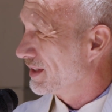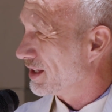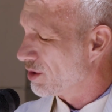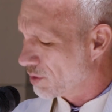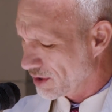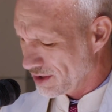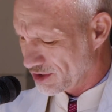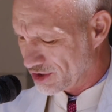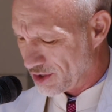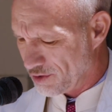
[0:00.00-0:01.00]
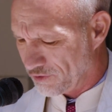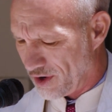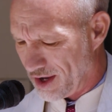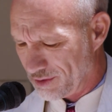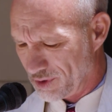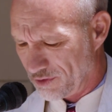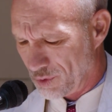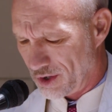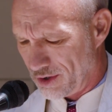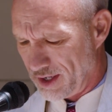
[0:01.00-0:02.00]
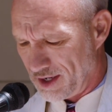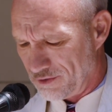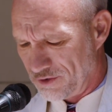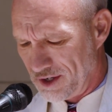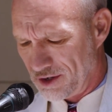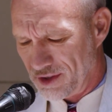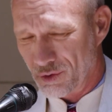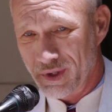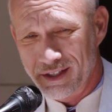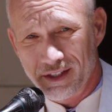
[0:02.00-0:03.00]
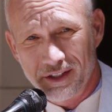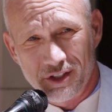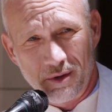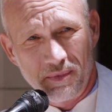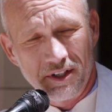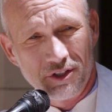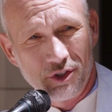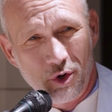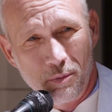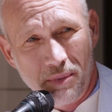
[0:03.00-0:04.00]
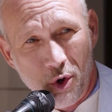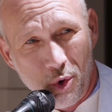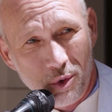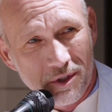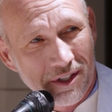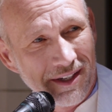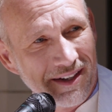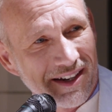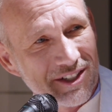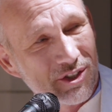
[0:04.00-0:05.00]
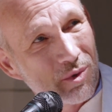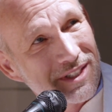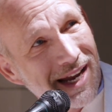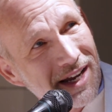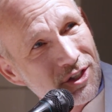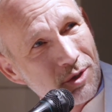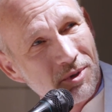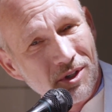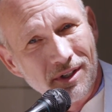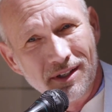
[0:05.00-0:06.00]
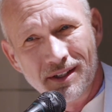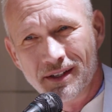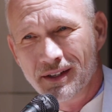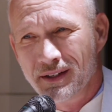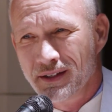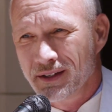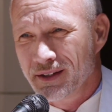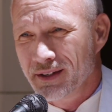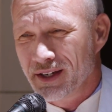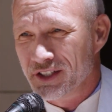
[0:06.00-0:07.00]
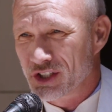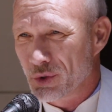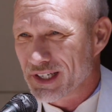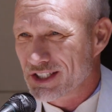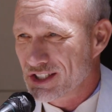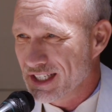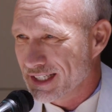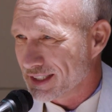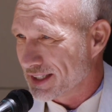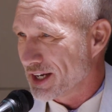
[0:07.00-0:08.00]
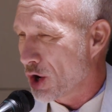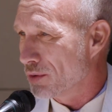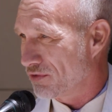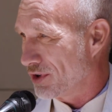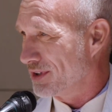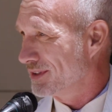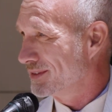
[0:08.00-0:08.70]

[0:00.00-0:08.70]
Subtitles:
in a world so fraught with worry and fear, that we did something so bold and so tangible and so exceedingly hopeful.